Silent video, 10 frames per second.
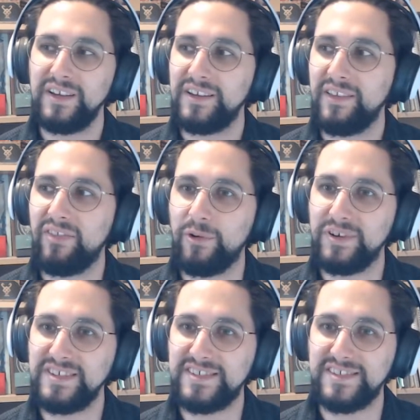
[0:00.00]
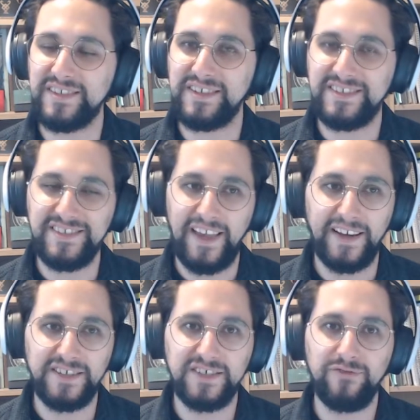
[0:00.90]
There is a
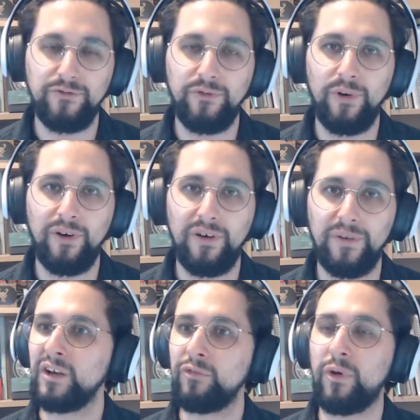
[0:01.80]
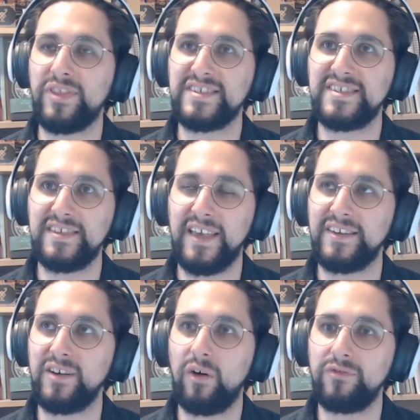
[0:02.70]
section for the state
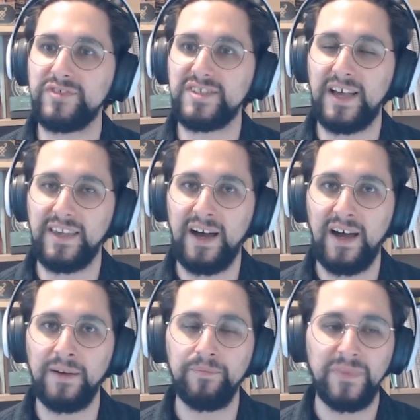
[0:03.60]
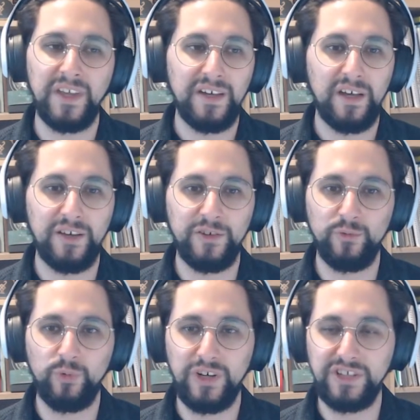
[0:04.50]
of Sayar, in
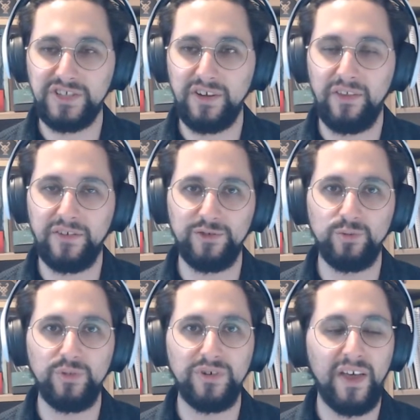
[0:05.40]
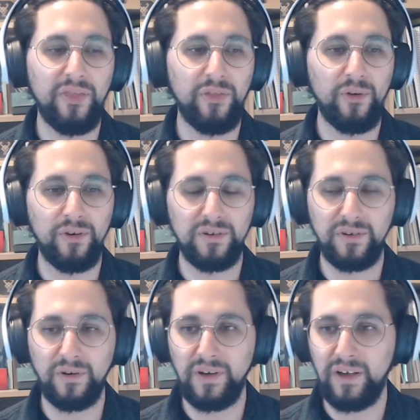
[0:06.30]
which the Lumineth
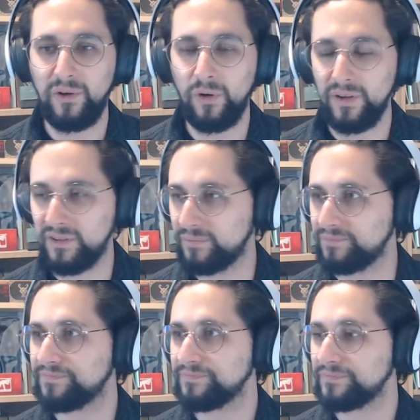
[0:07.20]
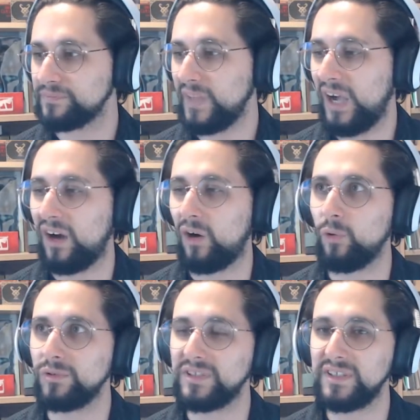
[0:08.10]
are
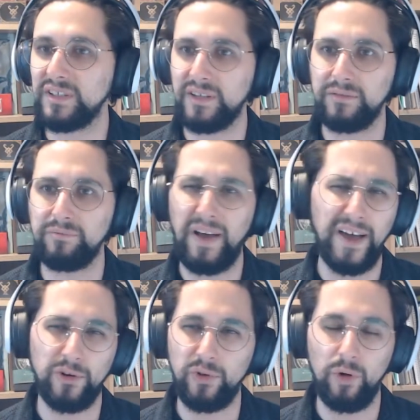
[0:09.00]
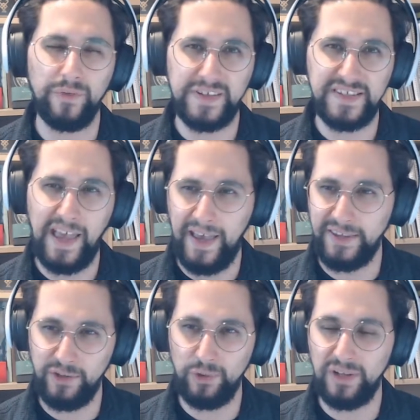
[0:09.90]
holding an, I don't know if it's
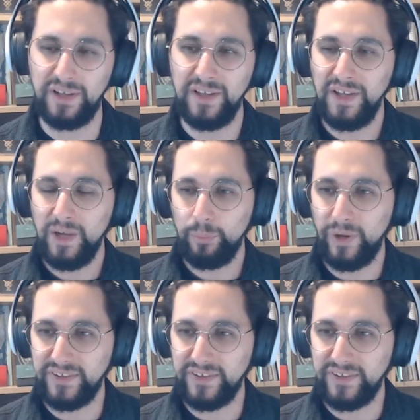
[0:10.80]
annual, but a